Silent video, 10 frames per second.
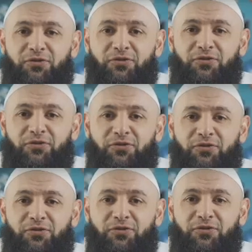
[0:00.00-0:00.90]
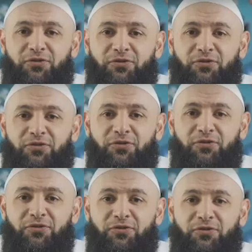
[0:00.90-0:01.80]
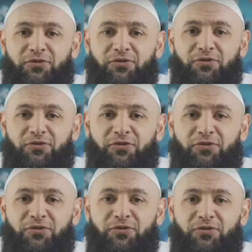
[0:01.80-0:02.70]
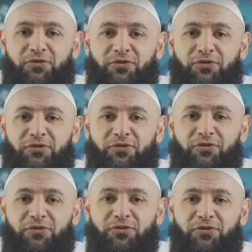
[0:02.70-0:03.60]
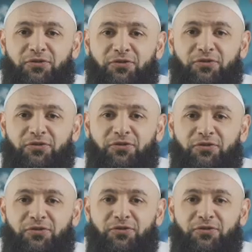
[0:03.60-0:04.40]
This person isn't speaking.